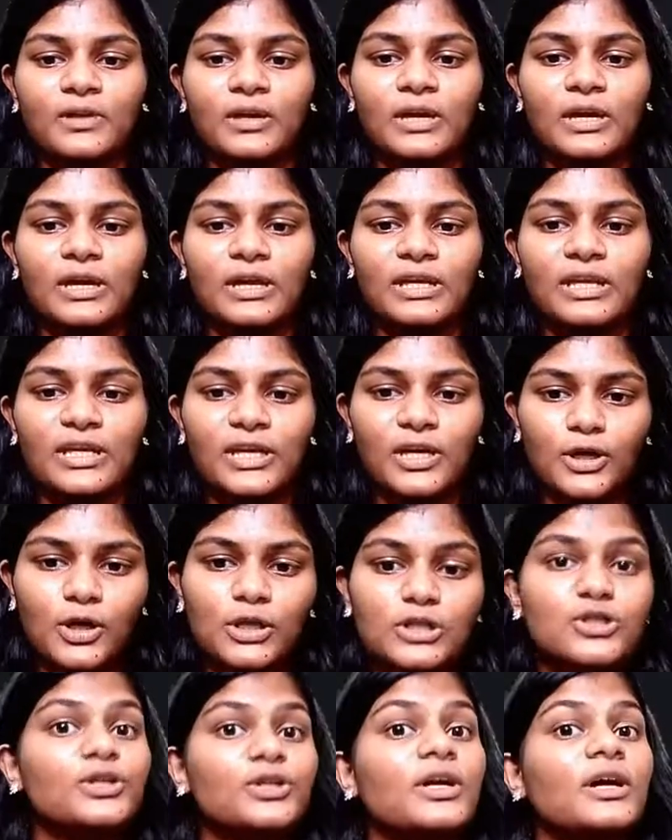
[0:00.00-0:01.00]
Here
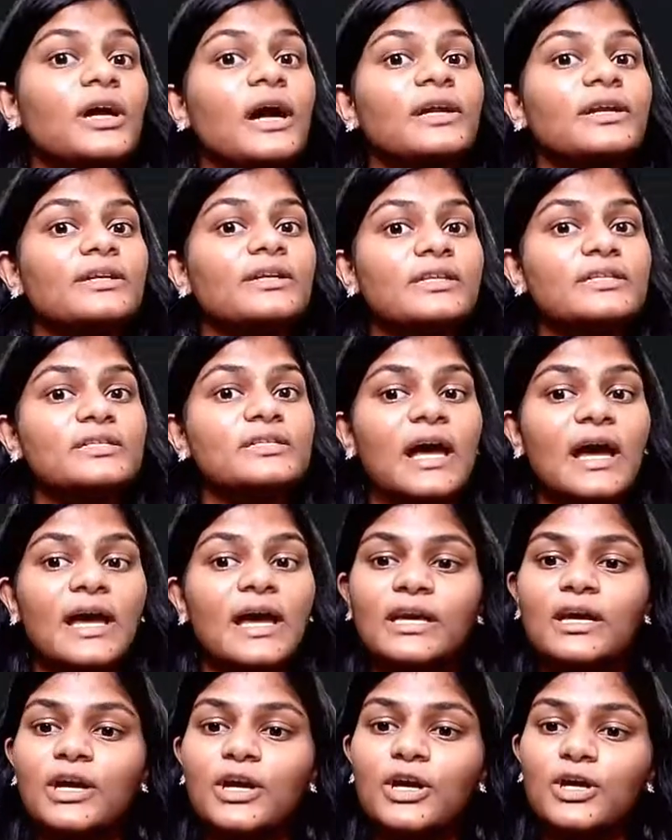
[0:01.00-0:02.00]
also the current is
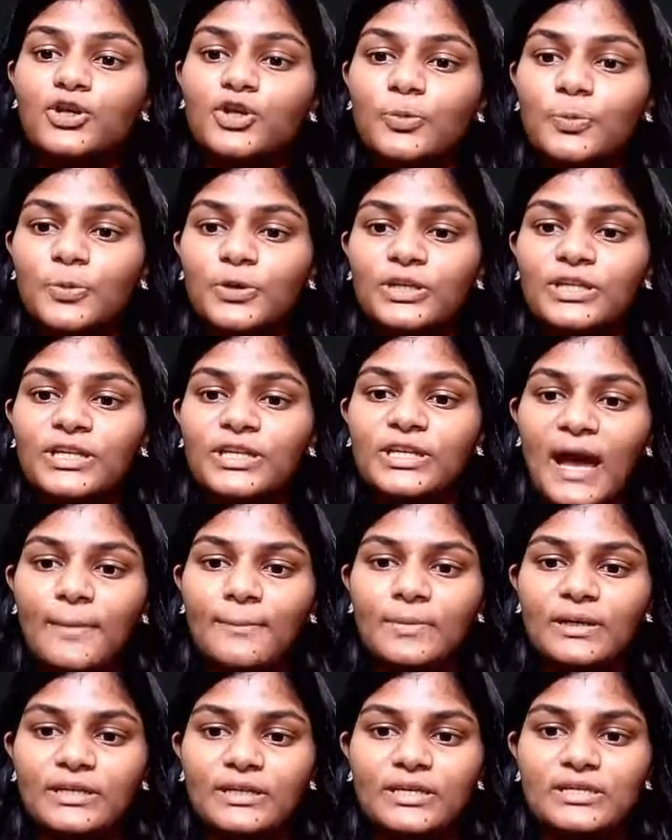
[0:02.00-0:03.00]
I. You put the
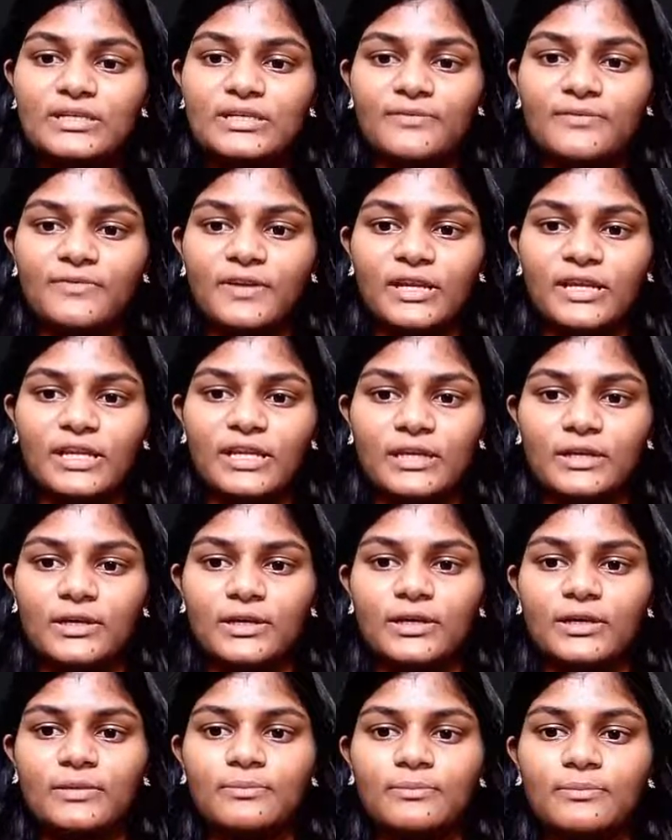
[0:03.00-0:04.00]
ammeter somewhere
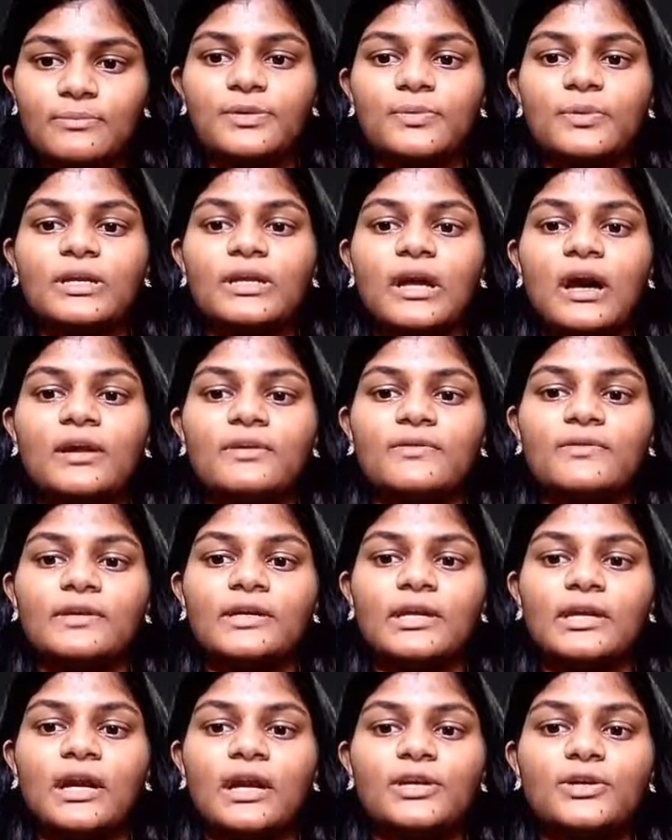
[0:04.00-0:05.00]
here between R1 and
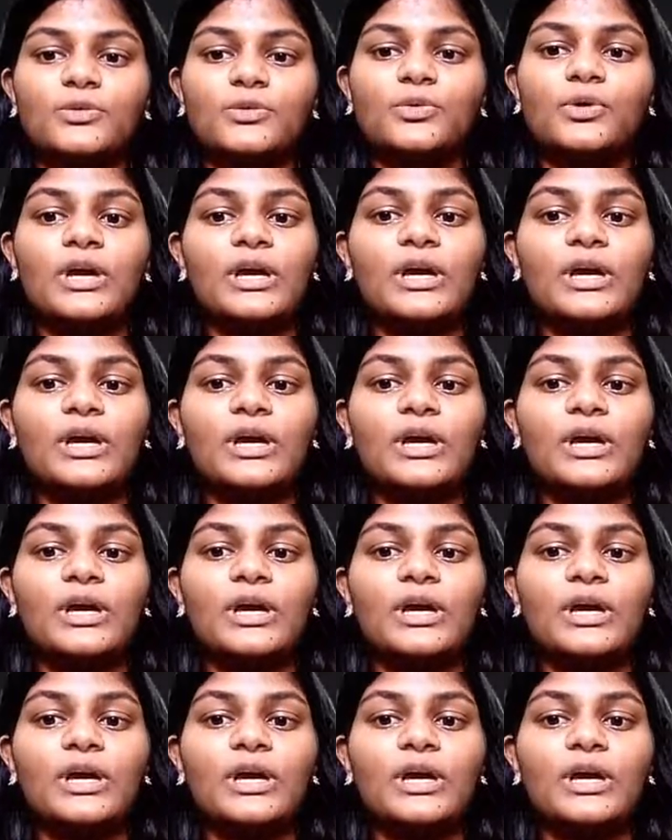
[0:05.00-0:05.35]
R2.